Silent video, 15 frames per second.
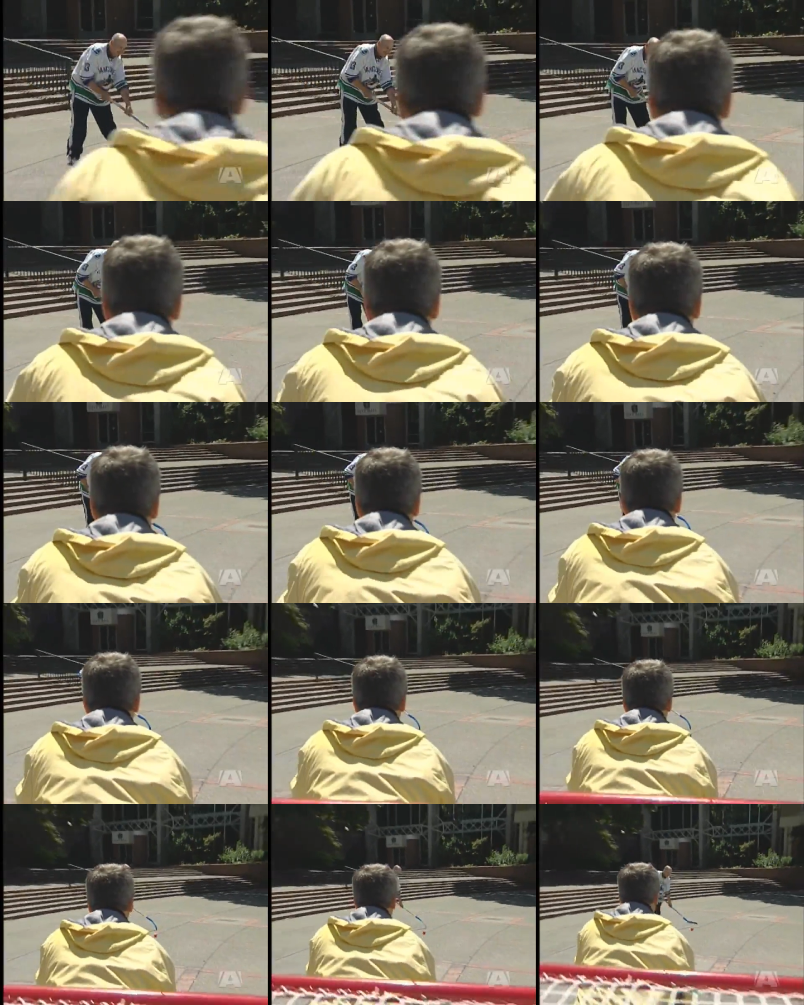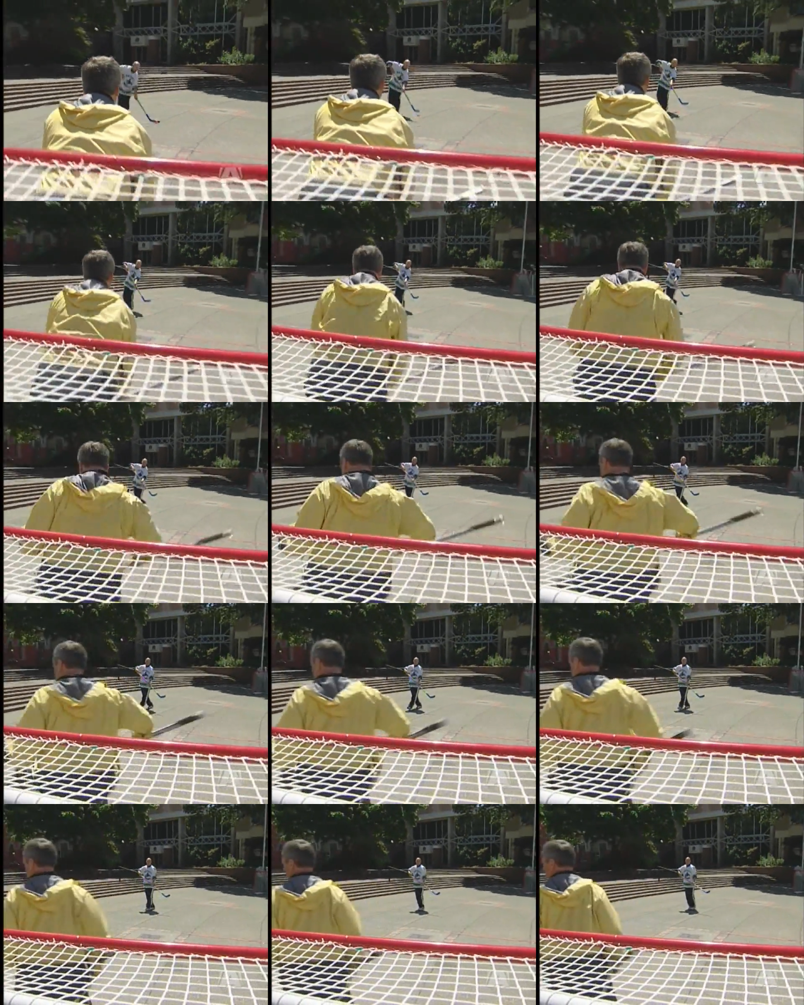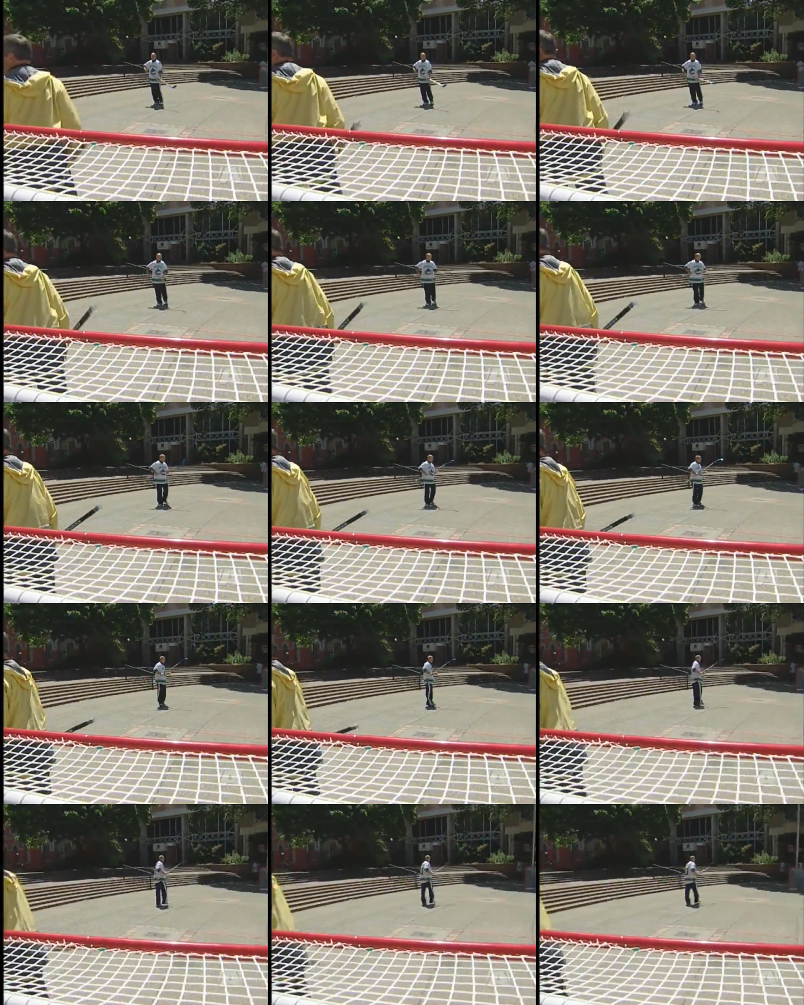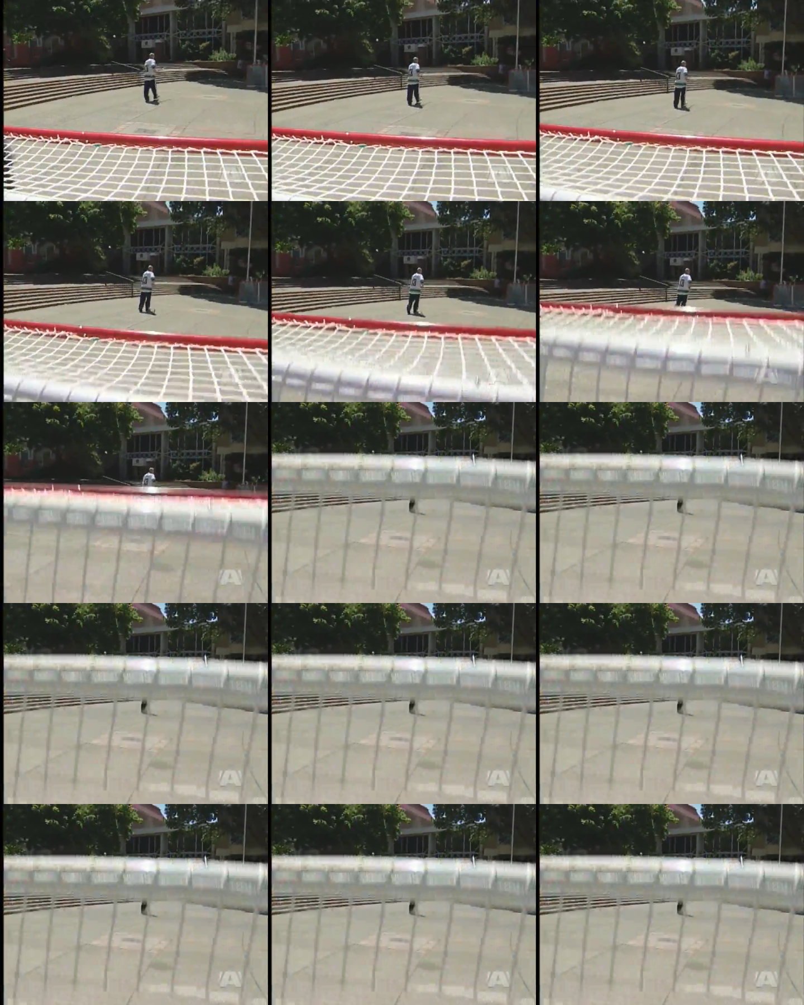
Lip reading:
No face is visible, so there are no lips to read.